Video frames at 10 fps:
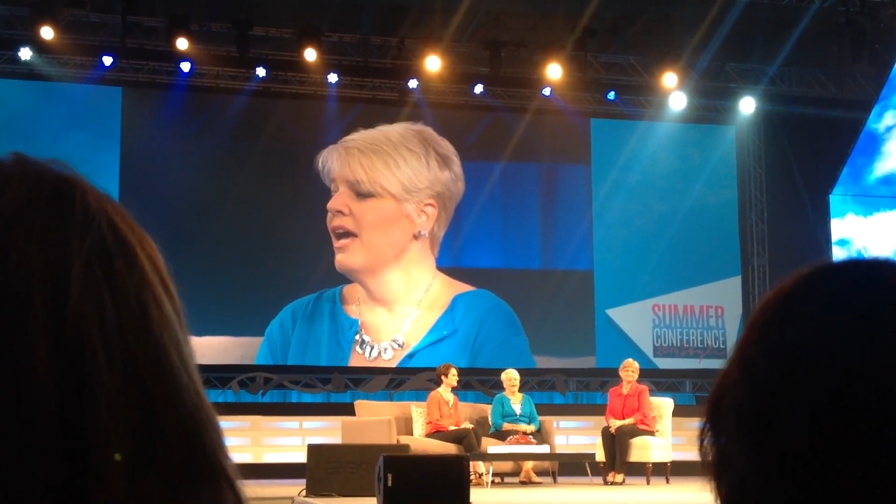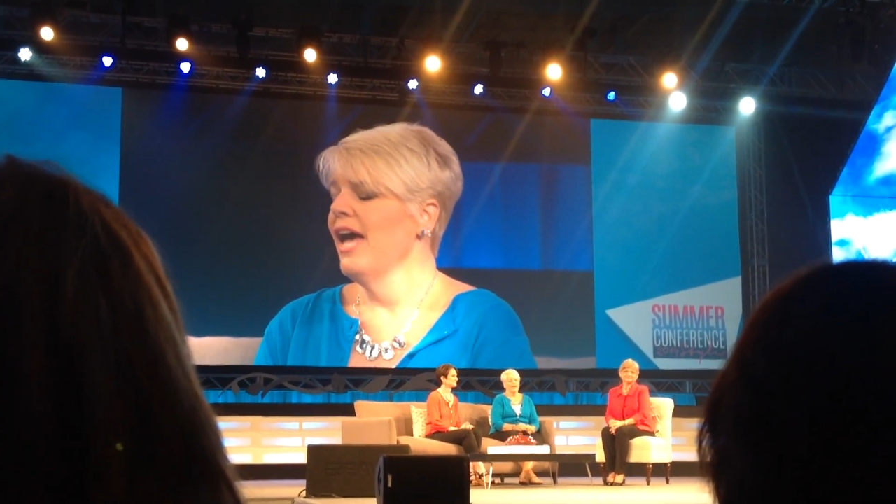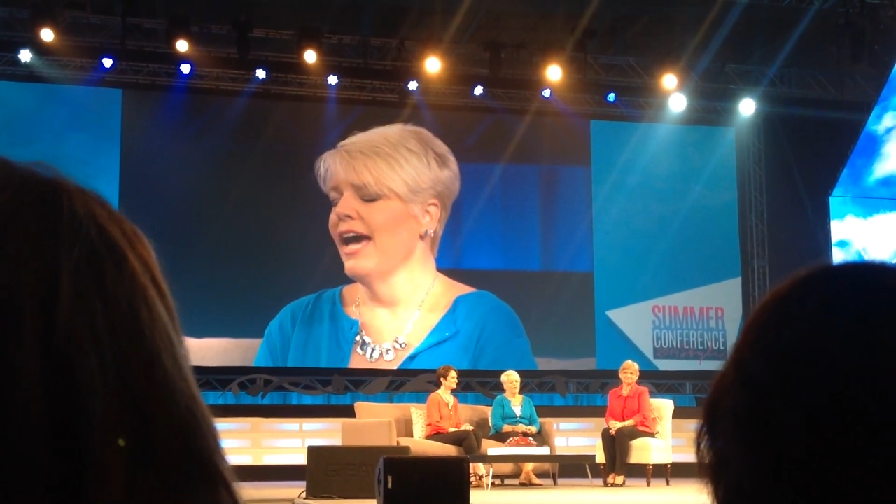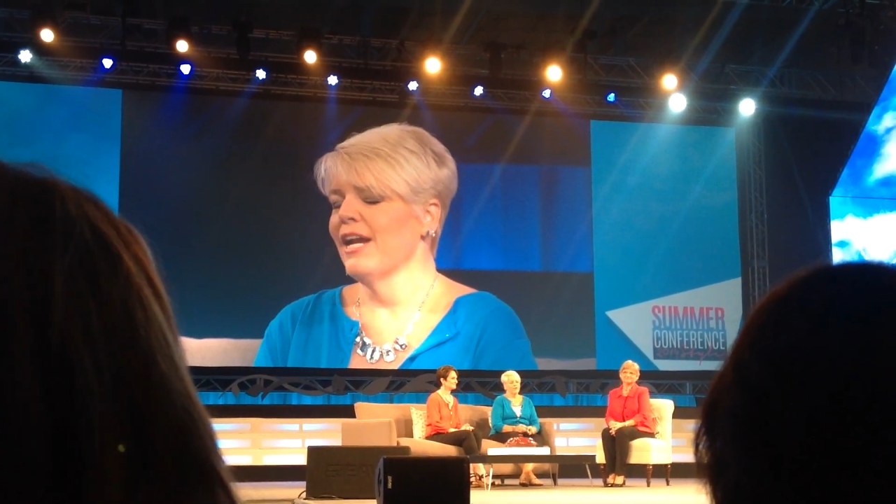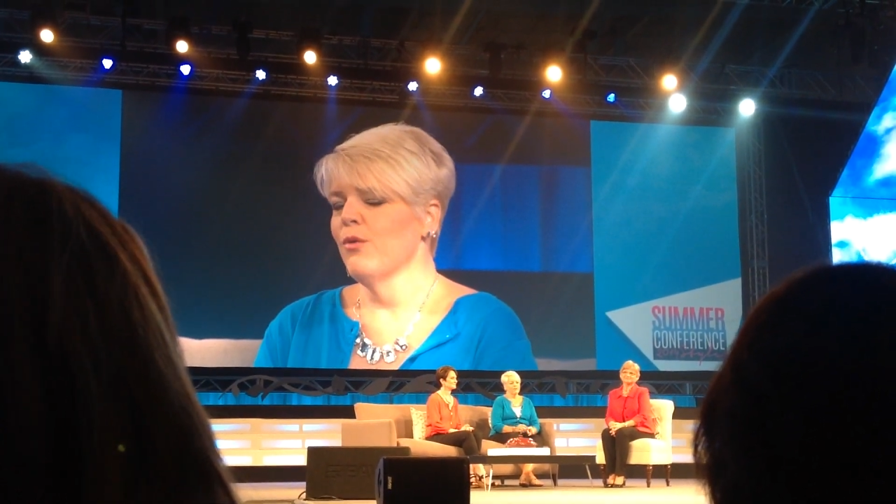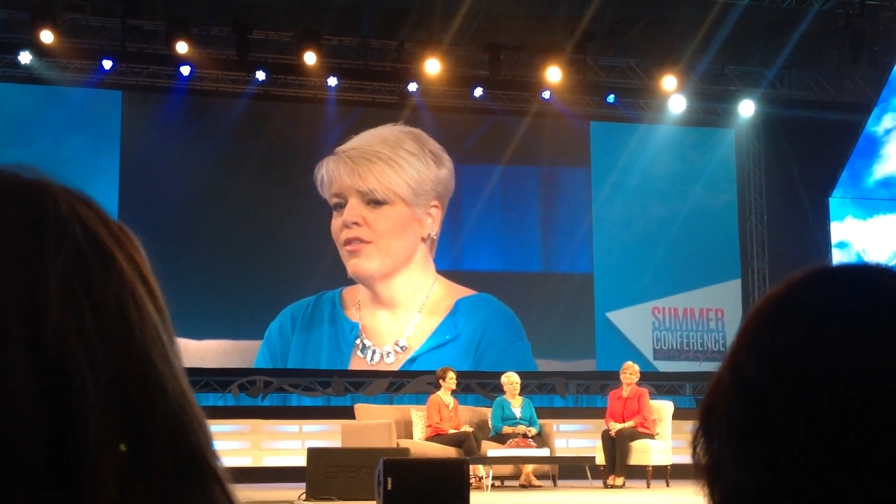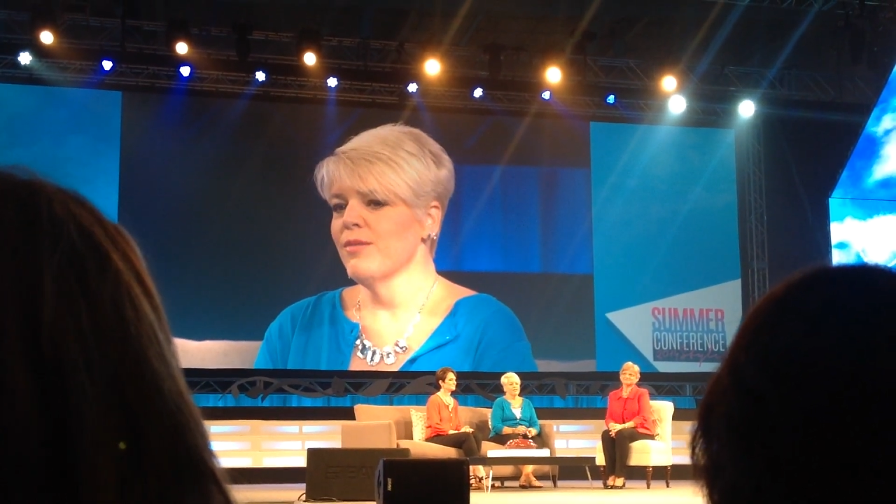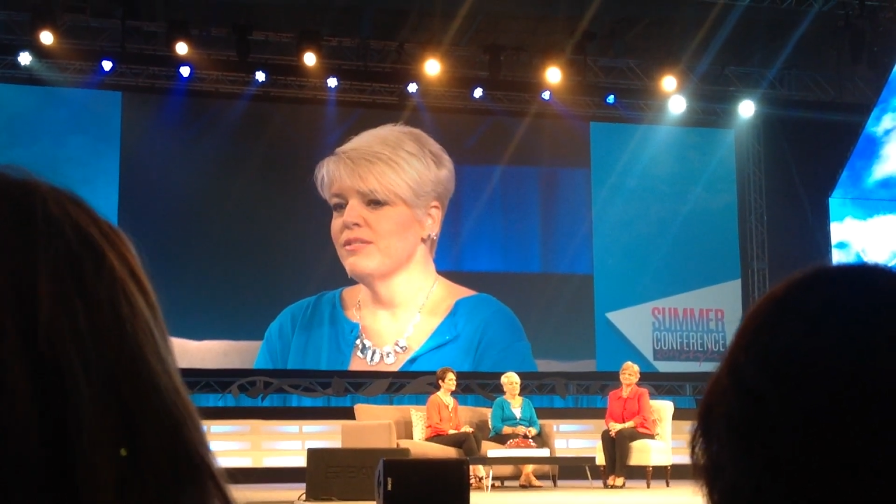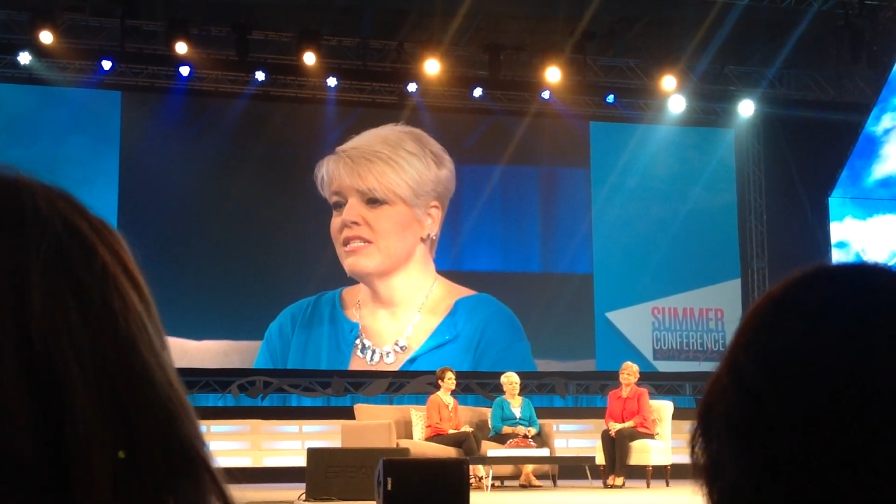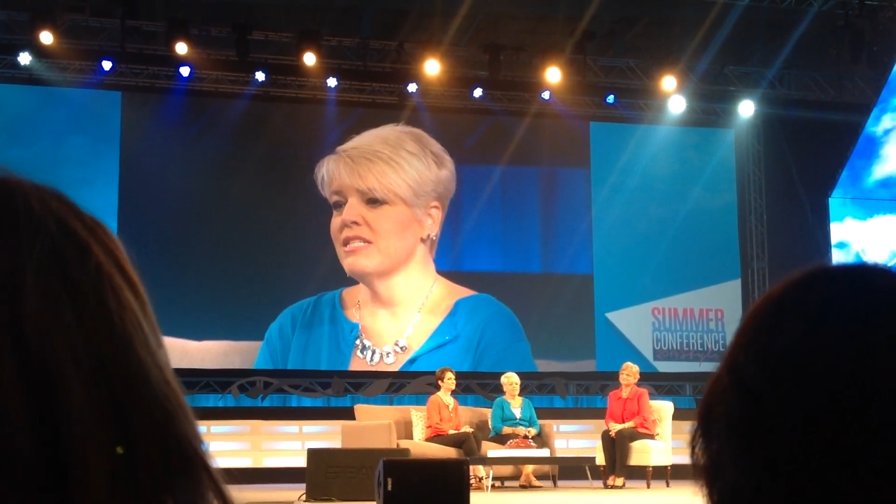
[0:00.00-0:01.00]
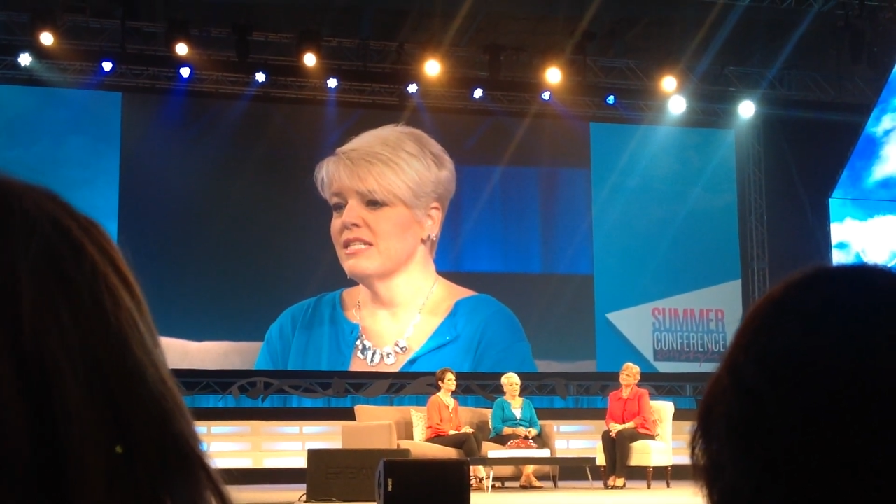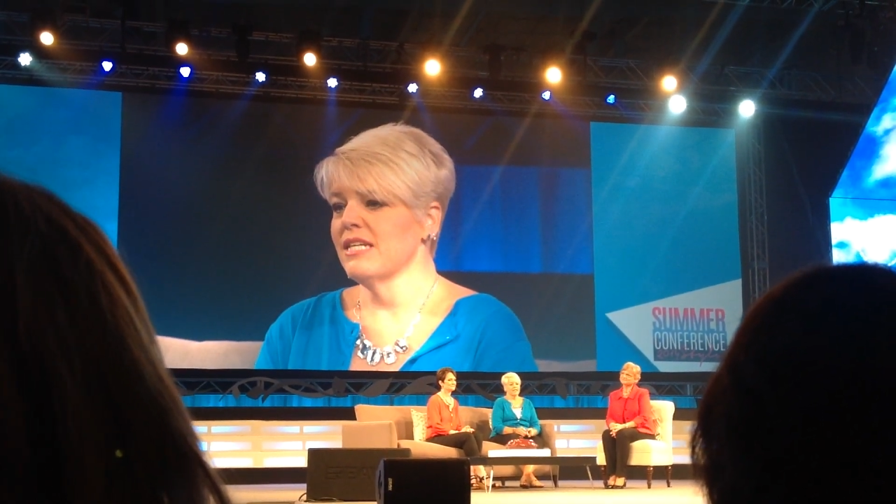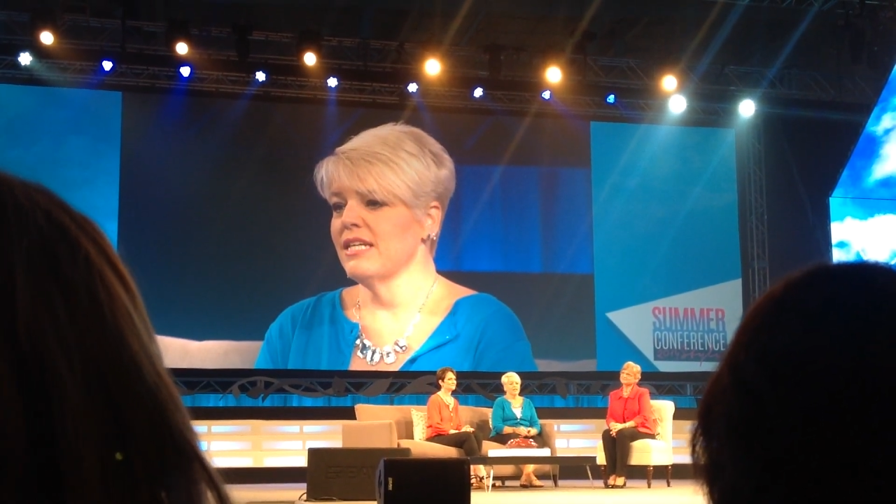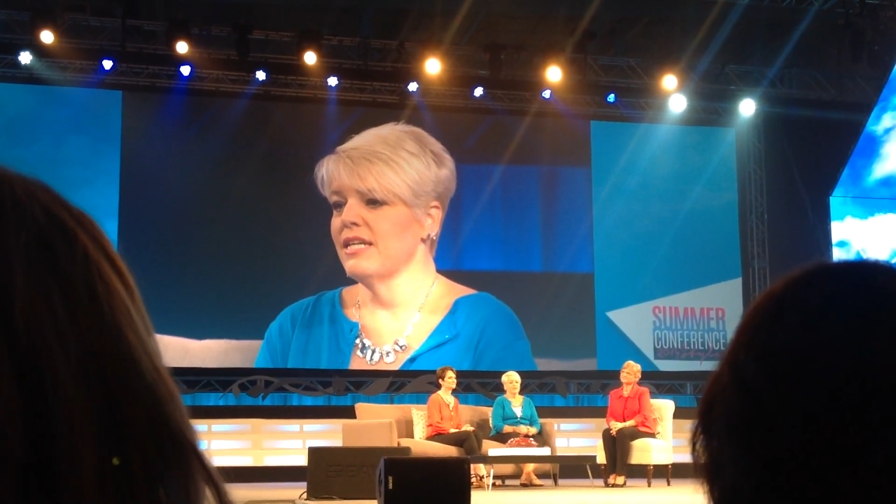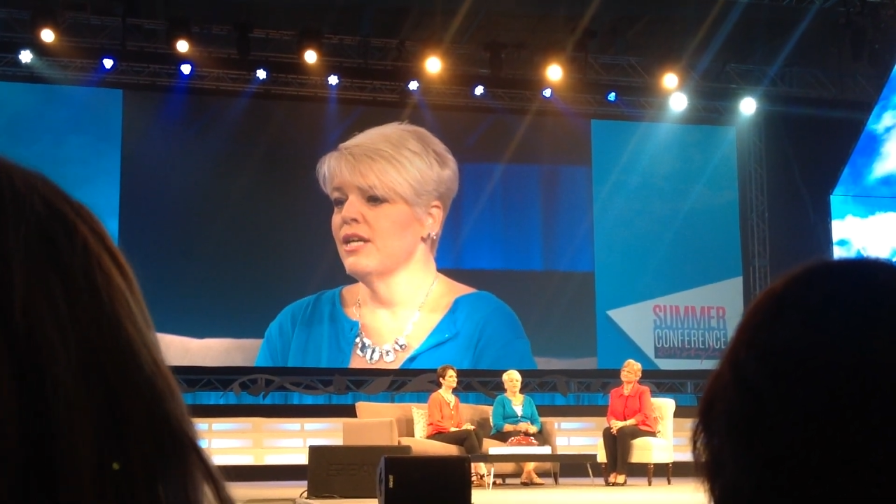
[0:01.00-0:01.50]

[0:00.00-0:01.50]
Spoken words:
And I want them to see